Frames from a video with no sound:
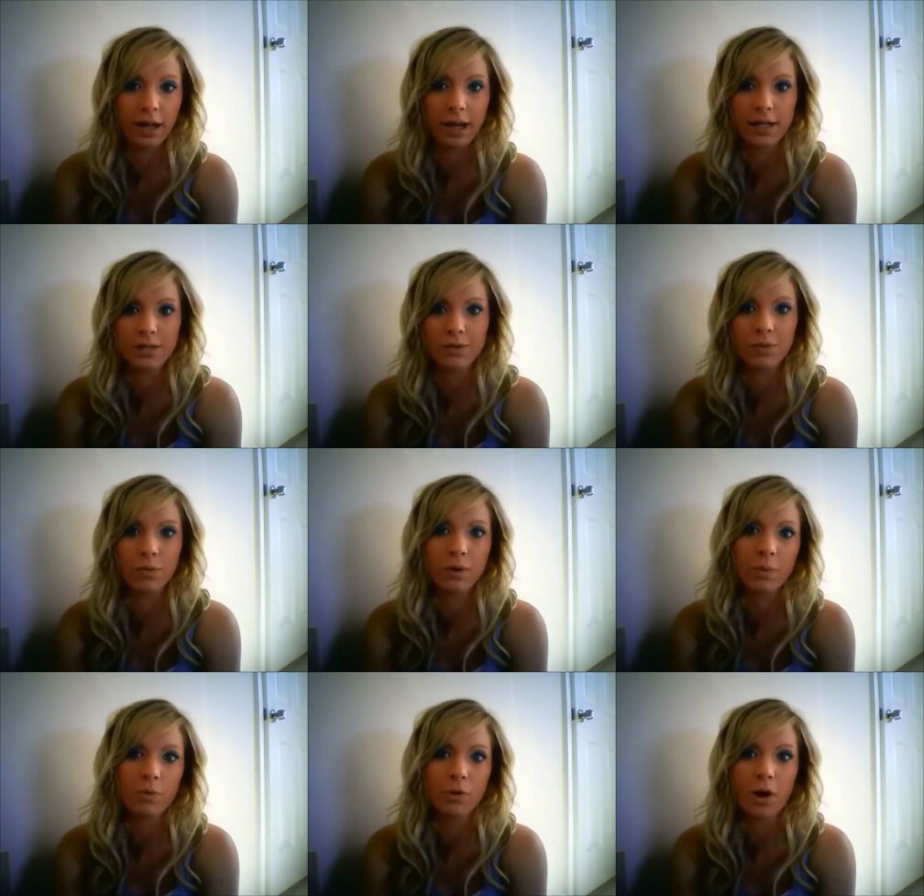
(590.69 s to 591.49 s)
I guess,
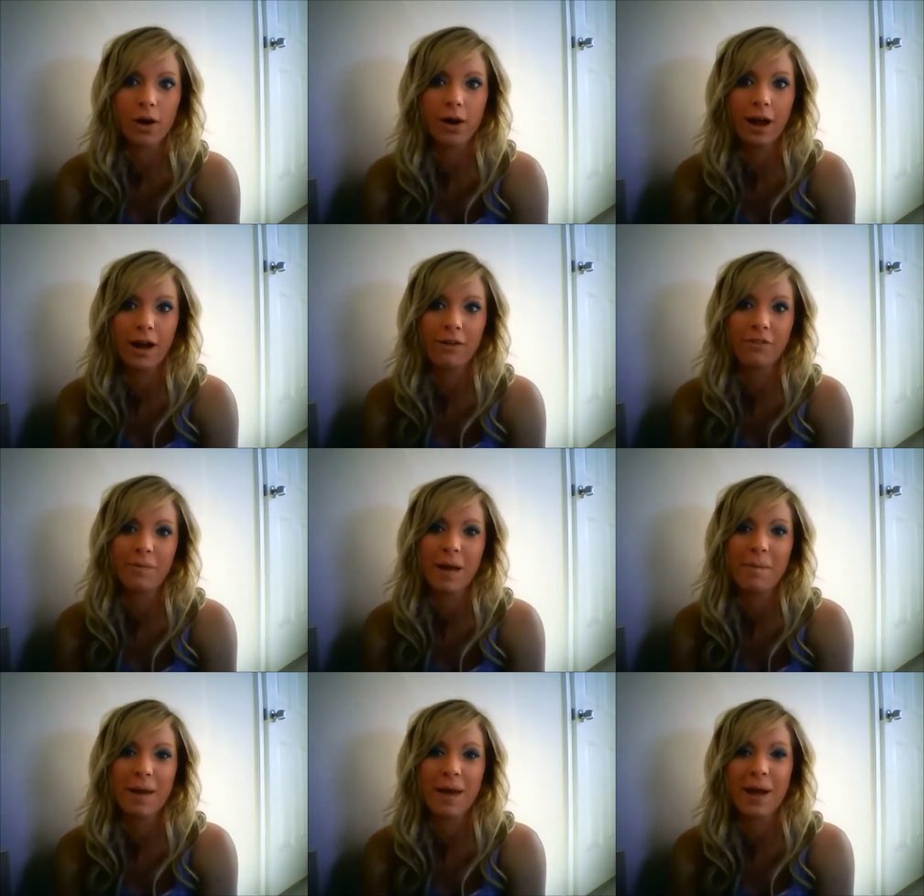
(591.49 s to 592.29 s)
re-brought it out from
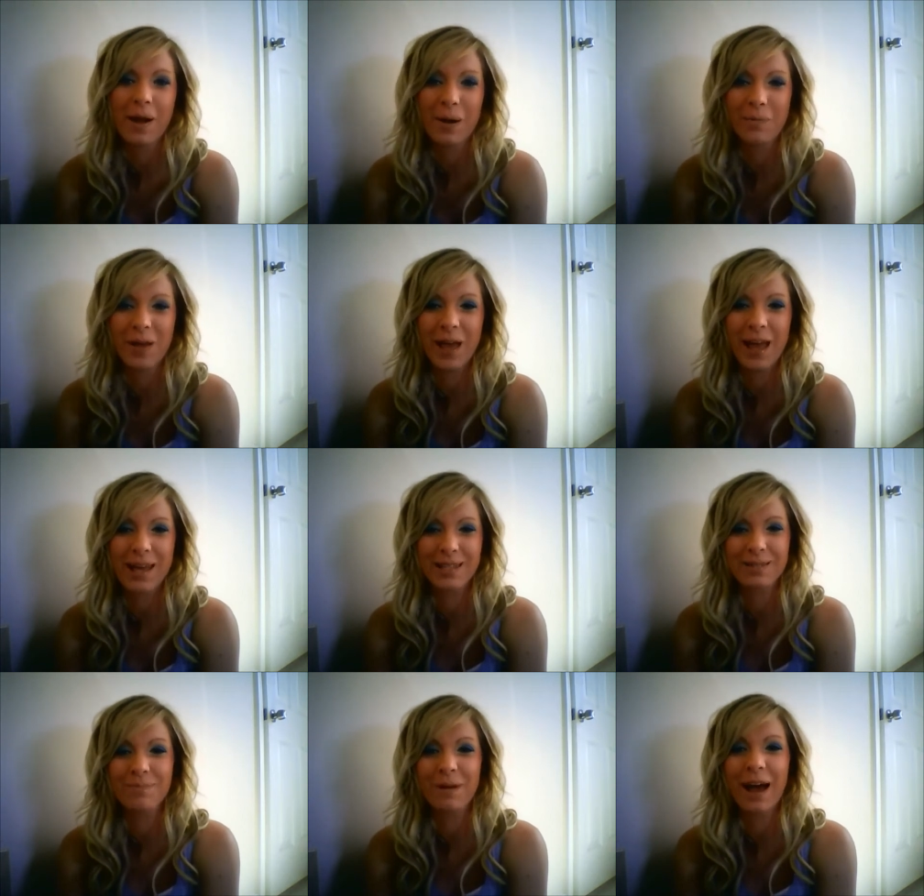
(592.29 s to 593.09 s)
my makeup case.